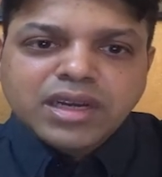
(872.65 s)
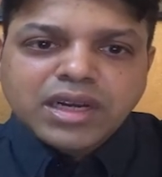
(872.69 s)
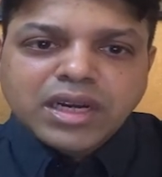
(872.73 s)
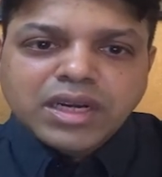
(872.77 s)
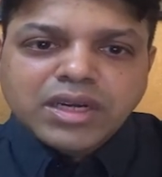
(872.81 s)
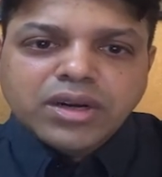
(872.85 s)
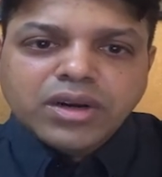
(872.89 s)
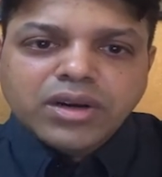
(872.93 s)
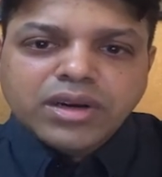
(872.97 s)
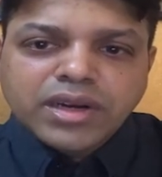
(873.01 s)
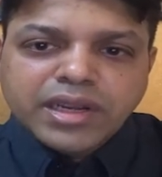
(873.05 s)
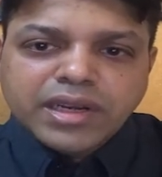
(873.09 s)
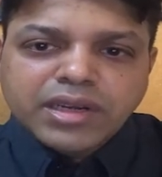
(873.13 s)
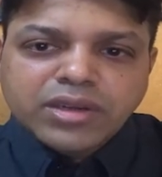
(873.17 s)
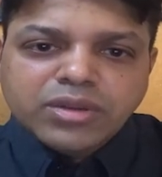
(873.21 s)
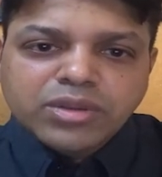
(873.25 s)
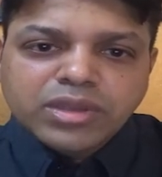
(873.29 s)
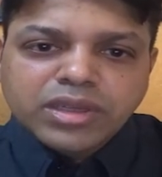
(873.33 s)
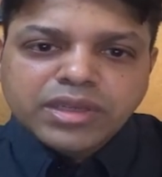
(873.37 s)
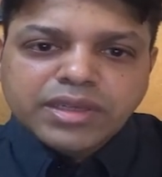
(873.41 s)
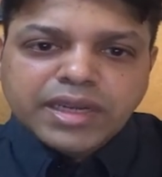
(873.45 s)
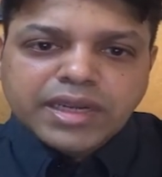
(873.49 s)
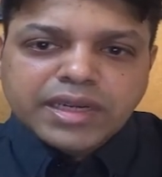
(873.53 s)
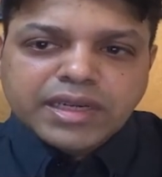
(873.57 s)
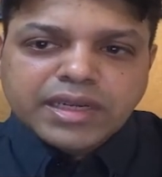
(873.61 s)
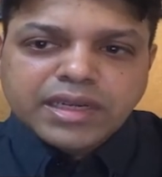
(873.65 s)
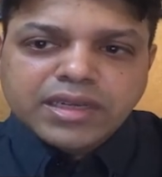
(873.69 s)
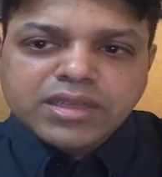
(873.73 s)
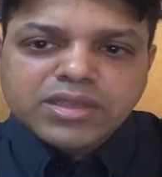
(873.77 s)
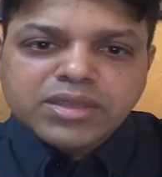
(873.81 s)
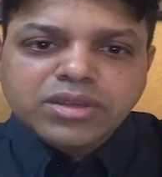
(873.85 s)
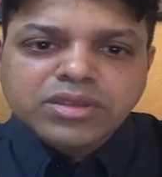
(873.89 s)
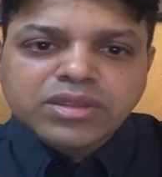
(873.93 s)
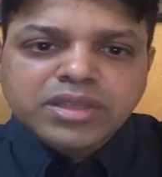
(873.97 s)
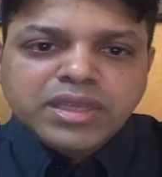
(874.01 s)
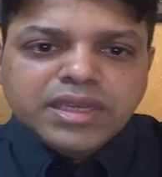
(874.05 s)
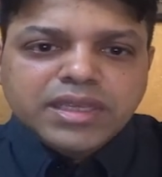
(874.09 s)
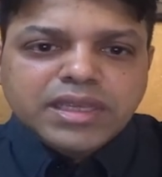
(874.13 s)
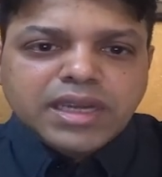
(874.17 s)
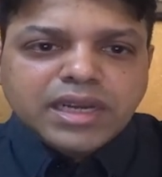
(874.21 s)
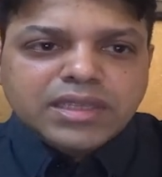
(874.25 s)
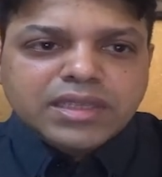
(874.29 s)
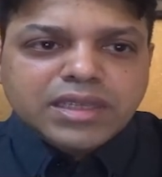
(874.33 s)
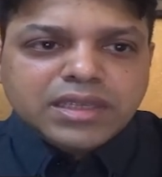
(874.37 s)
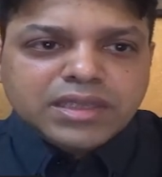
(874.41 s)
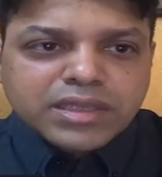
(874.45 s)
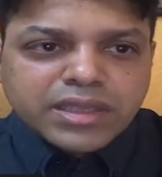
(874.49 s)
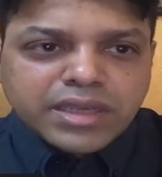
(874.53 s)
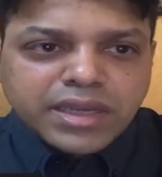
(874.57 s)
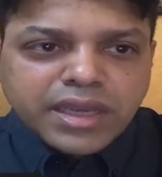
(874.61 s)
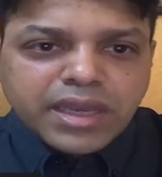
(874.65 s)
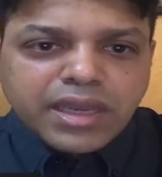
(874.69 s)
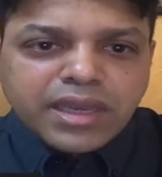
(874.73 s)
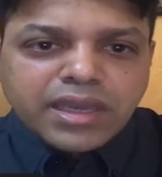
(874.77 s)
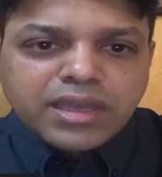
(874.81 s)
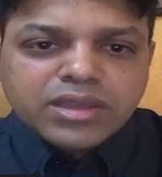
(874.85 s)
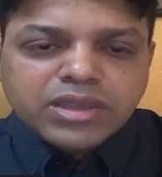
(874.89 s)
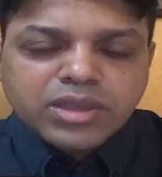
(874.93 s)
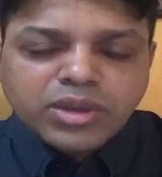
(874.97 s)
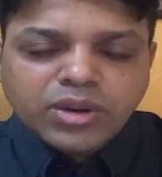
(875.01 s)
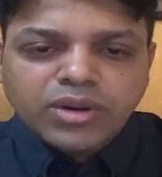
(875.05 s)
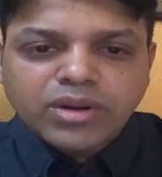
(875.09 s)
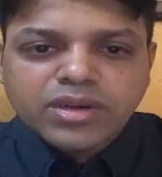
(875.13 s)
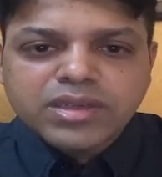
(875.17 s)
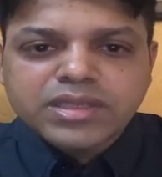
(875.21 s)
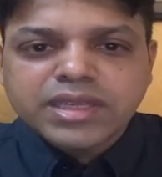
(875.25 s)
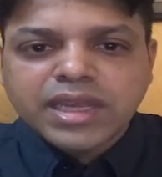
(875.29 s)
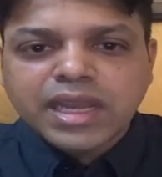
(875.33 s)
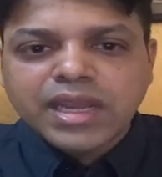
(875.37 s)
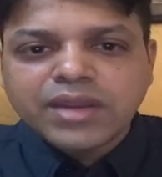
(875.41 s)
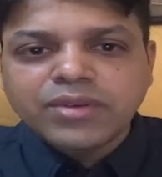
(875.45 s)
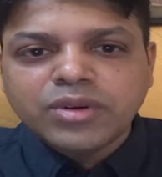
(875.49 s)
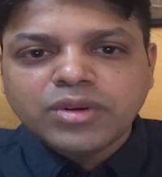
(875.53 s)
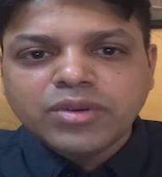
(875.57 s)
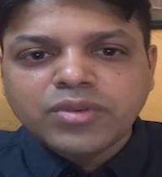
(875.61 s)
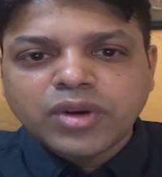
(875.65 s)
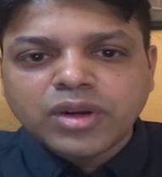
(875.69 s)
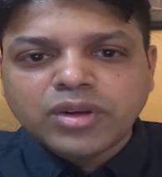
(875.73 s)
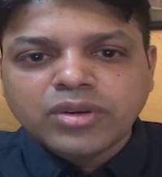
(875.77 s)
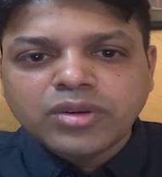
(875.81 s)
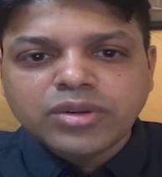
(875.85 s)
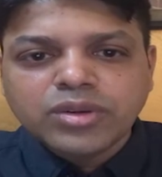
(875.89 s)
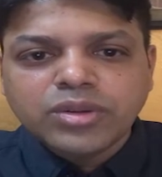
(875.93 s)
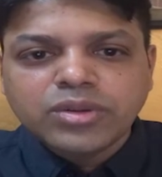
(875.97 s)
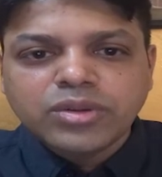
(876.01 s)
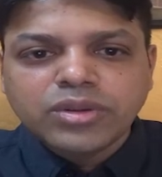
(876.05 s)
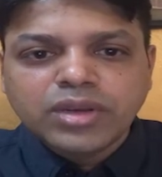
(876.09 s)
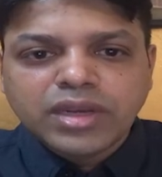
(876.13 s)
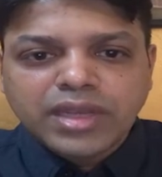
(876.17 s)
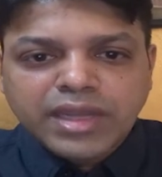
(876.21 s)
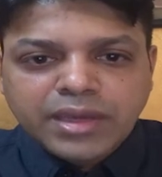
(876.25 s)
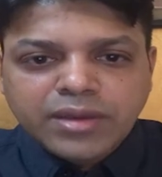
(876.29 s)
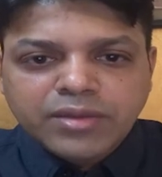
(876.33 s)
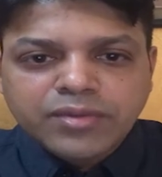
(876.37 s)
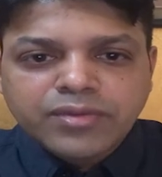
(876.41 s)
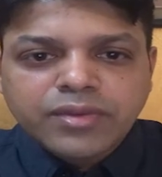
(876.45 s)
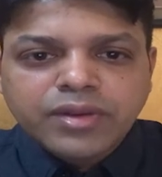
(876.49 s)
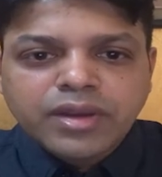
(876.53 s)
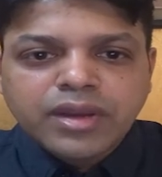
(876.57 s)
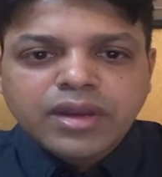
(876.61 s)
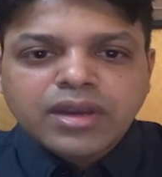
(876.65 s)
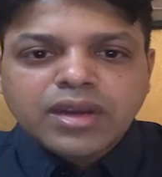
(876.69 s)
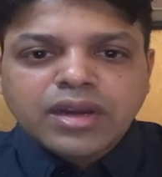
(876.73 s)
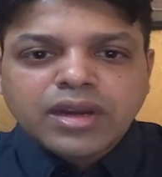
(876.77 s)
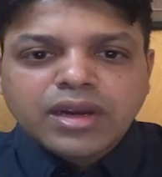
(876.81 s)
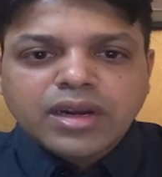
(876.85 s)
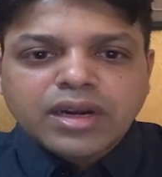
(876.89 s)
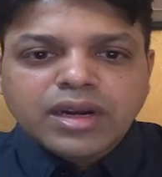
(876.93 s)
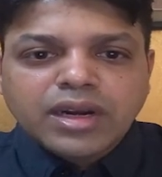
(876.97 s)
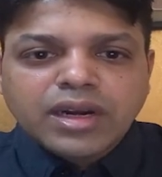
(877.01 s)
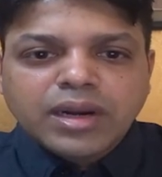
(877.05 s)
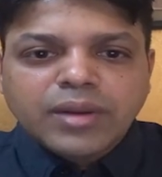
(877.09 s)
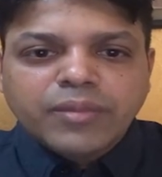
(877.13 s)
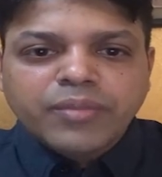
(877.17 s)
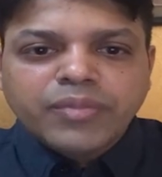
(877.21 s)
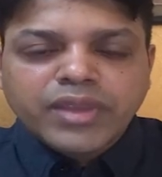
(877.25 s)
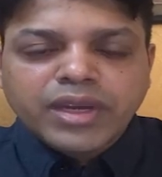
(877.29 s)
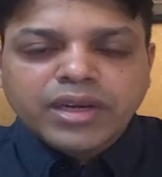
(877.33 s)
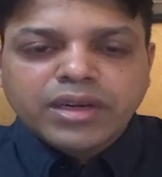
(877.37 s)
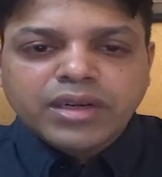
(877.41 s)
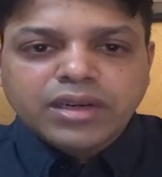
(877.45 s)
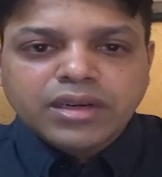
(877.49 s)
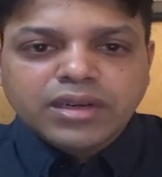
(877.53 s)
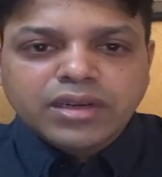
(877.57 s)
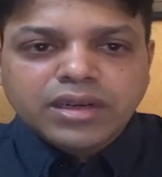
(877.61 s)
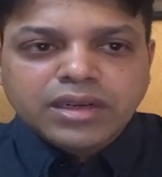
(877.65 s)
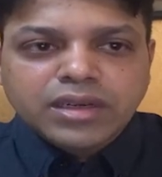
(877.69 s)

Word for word: according to the data so these are the three thoughts i would want to leave um, uh,